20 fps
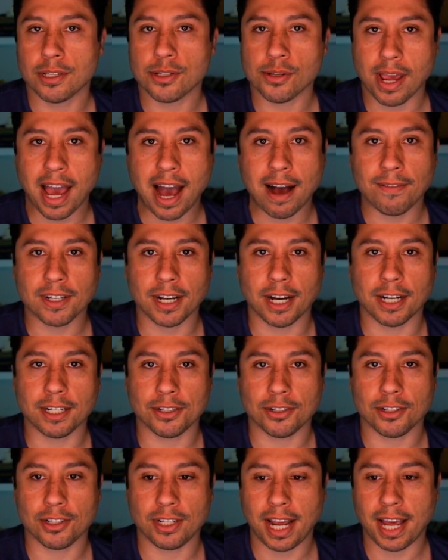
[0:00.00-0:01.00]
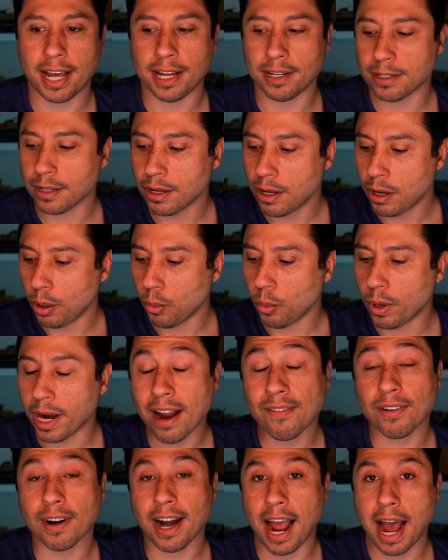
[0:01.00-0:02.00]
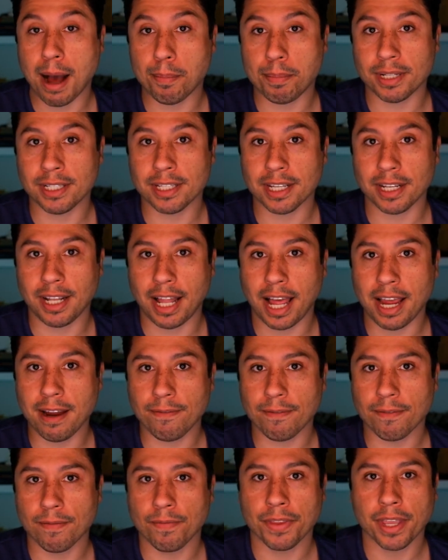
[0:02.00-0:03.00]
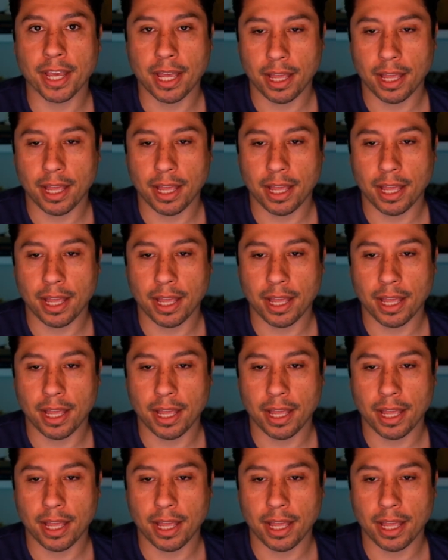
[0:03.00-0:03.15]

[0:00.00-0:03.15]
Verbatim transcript: so you have to understand whatever happens in life,